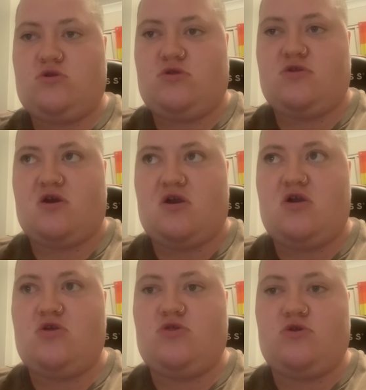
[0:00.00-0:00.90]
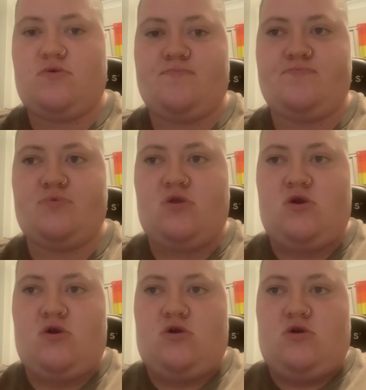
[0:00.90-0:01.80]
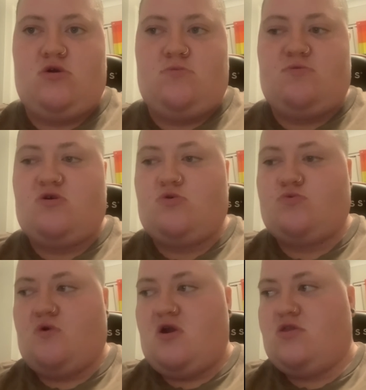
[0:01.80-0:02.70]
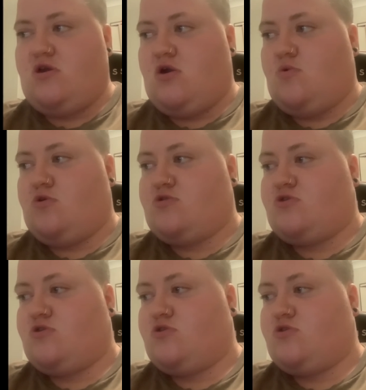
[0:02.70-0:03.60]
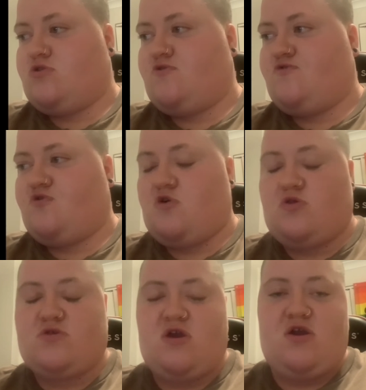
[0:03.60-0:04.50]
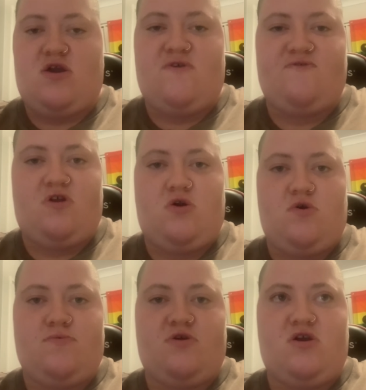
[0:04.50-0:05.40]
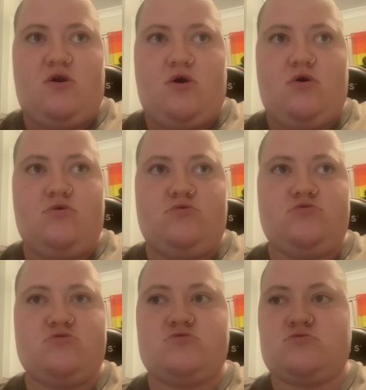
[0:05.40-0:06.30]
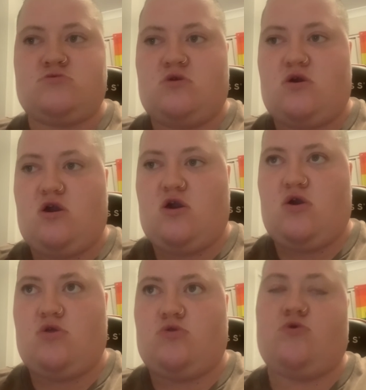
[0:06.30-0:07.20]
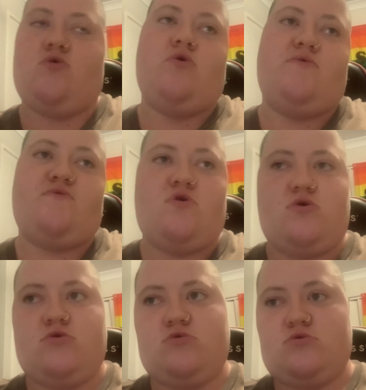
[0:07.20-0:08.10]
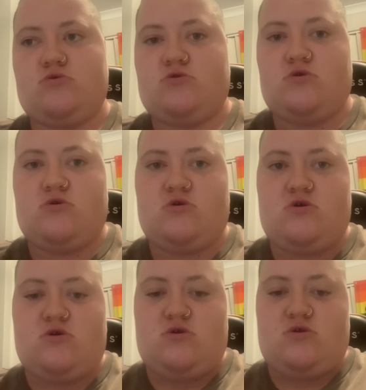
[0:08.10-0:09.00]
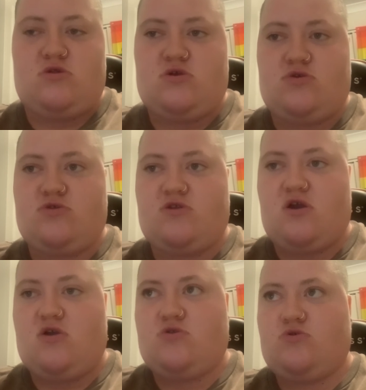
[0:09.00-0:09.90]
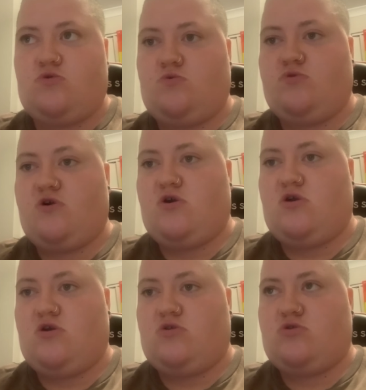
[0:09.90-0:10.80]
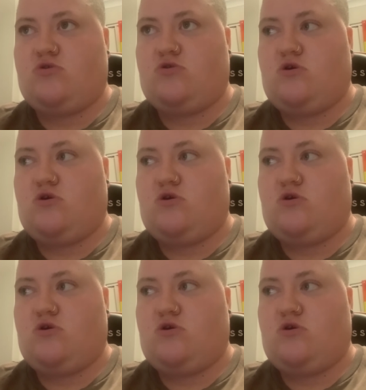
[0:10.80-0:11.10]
days, because right now it's Thursday evening over here, and over in the States and all that, it's